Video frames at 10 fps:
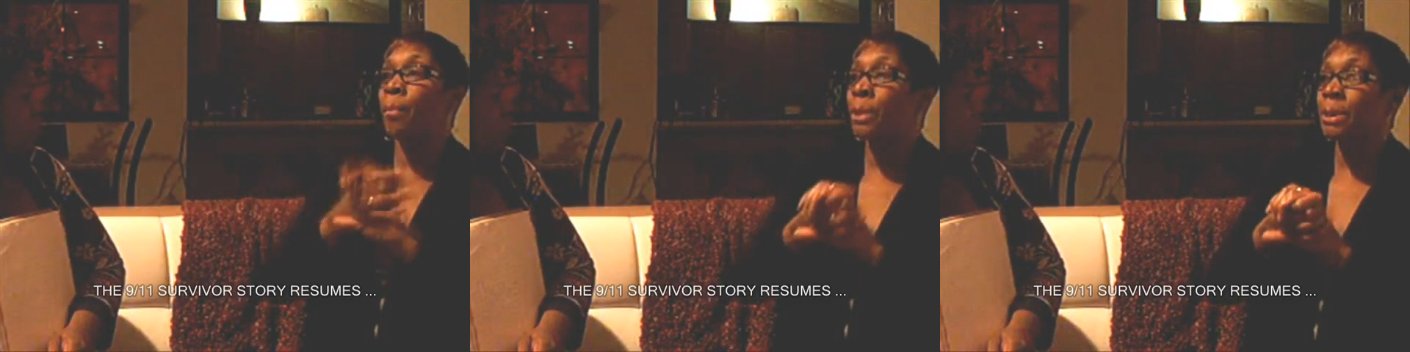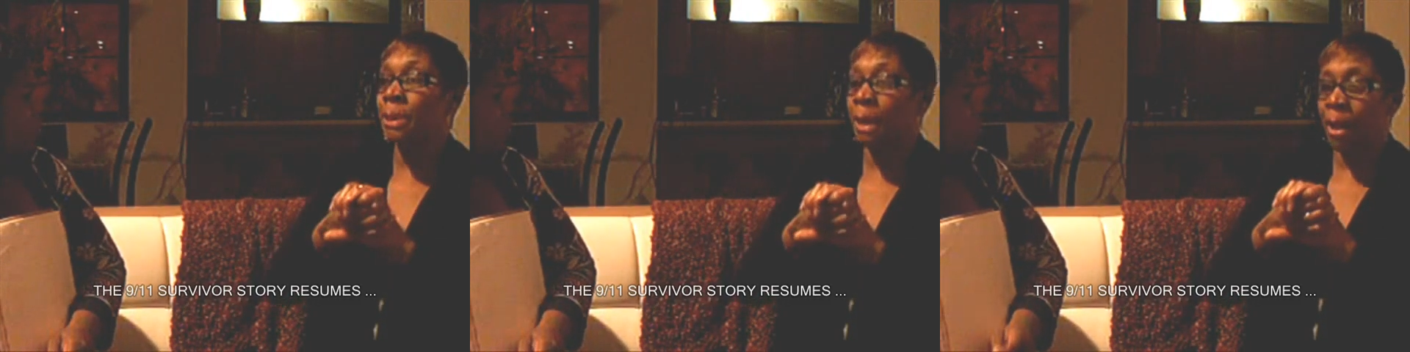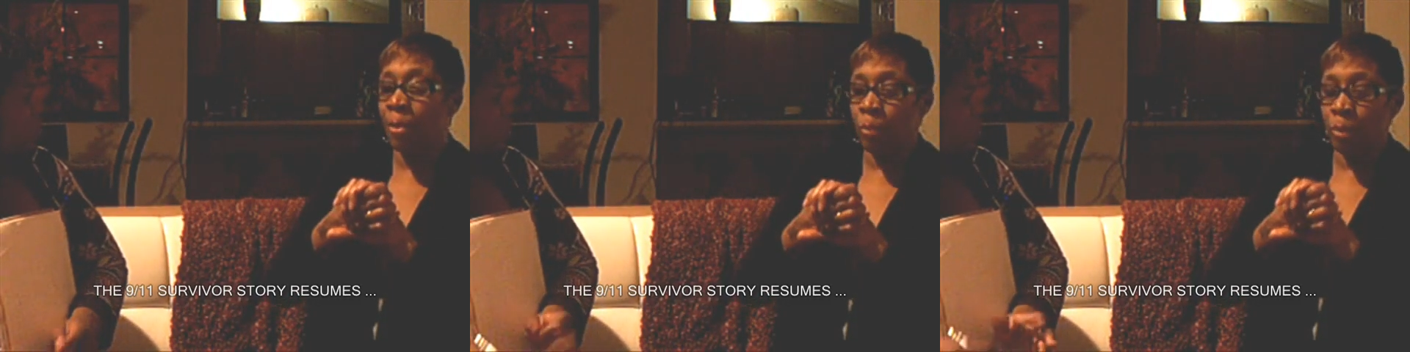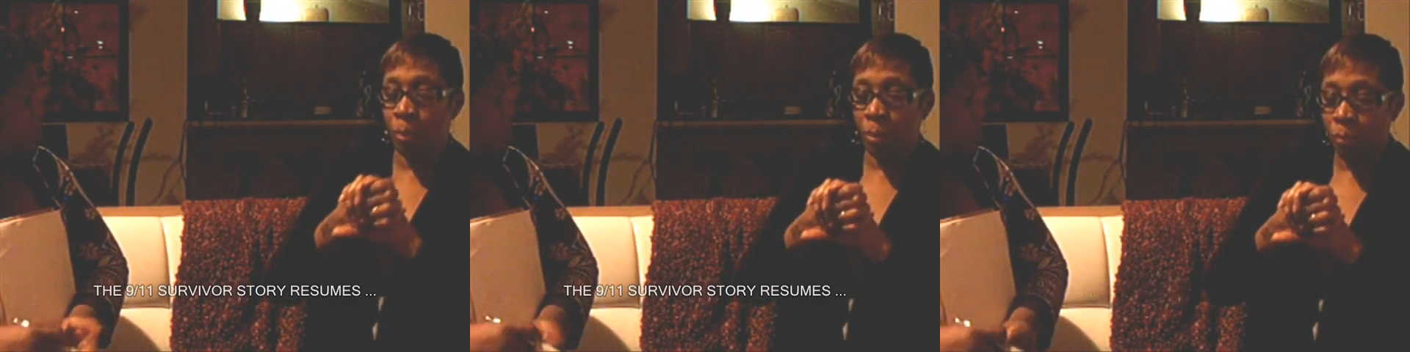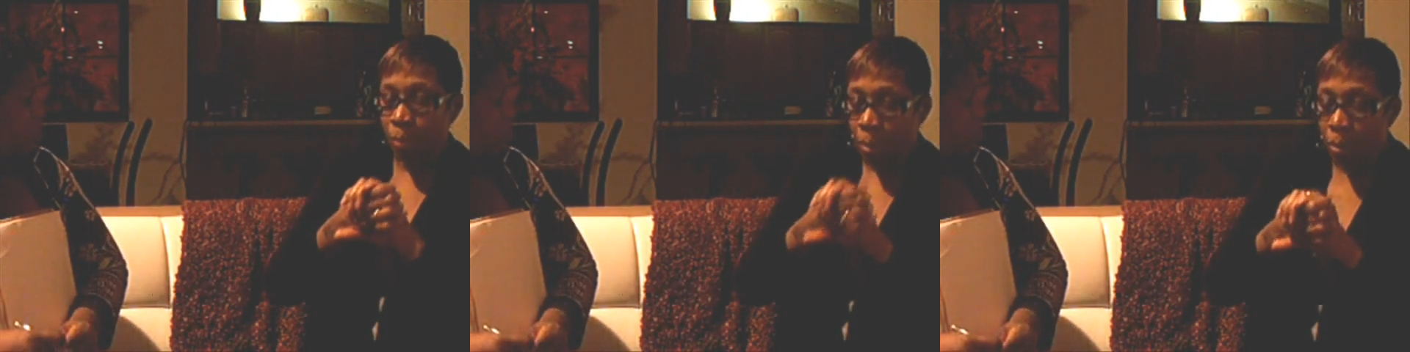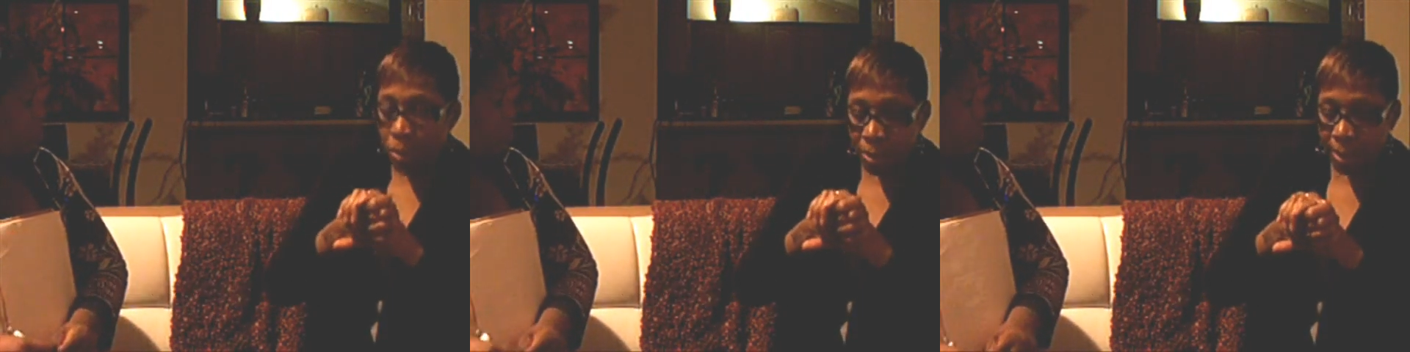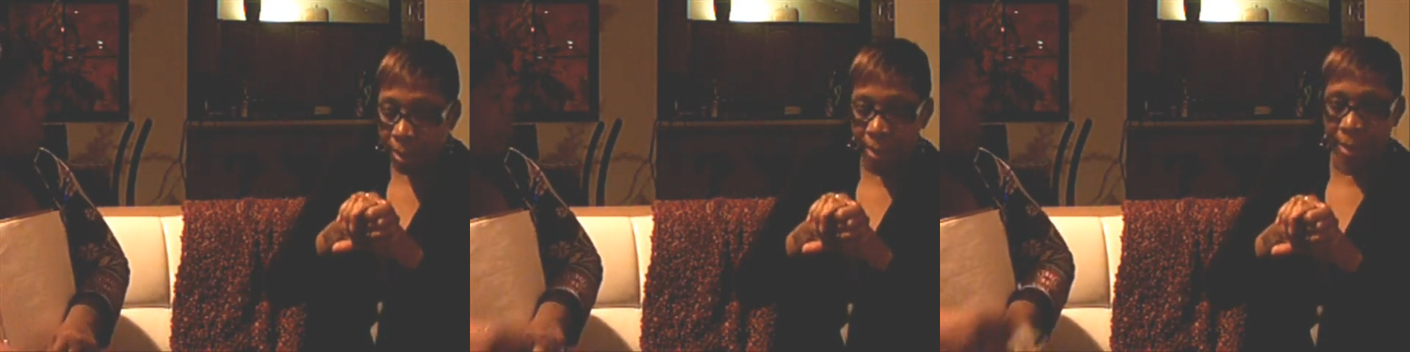boss and I, we were
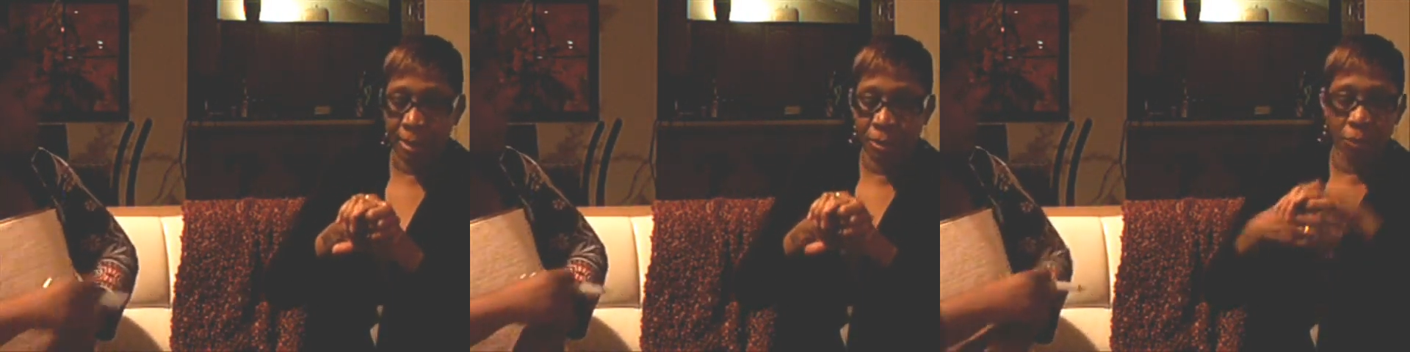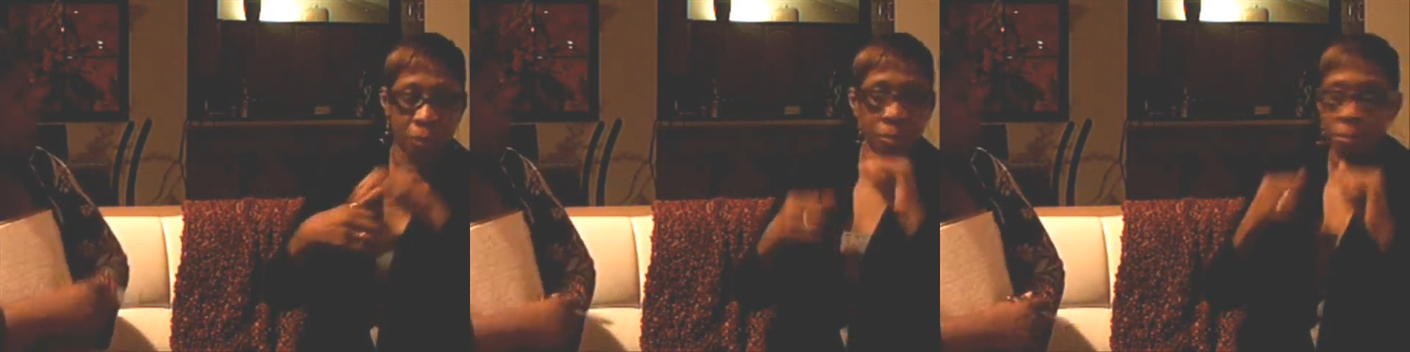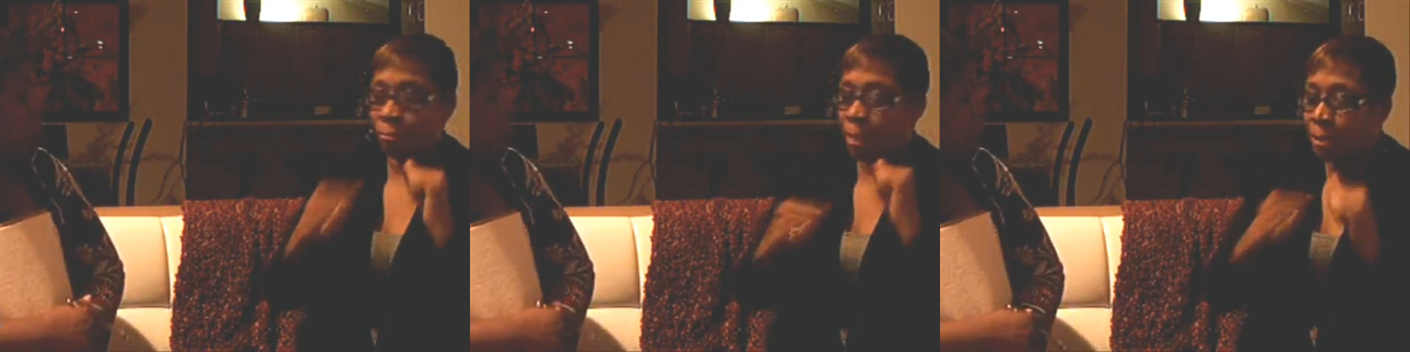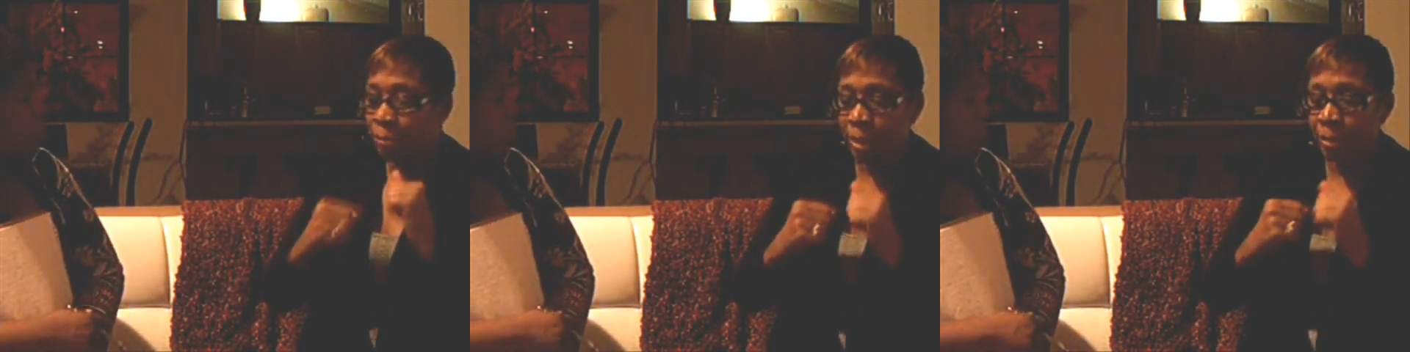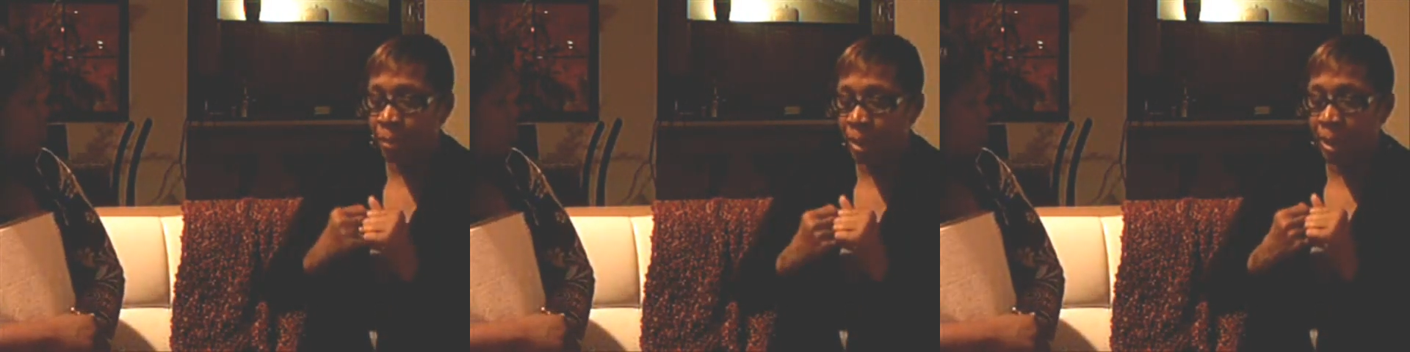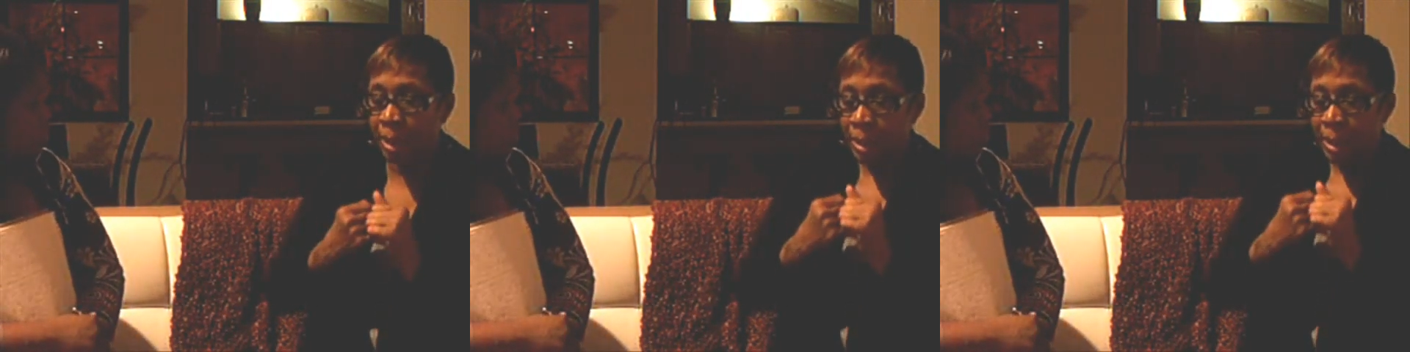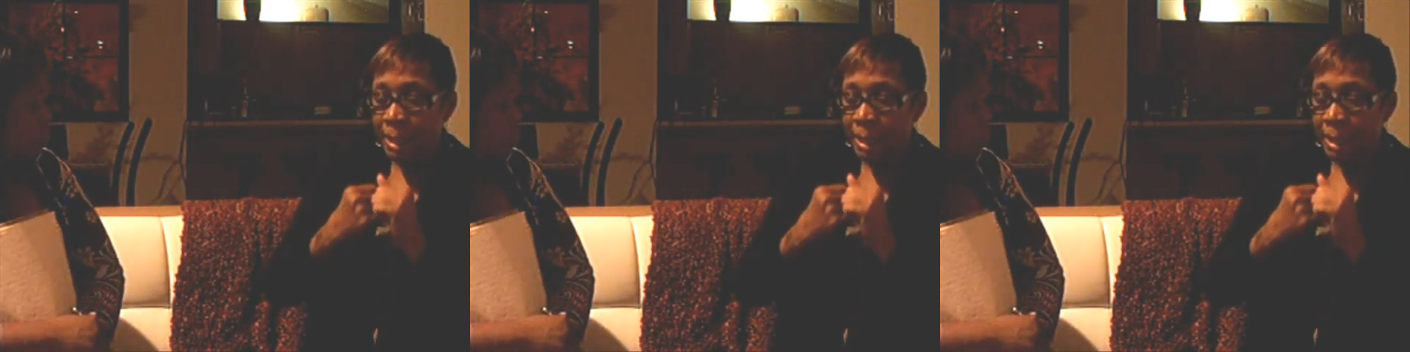holding hands, and we were running,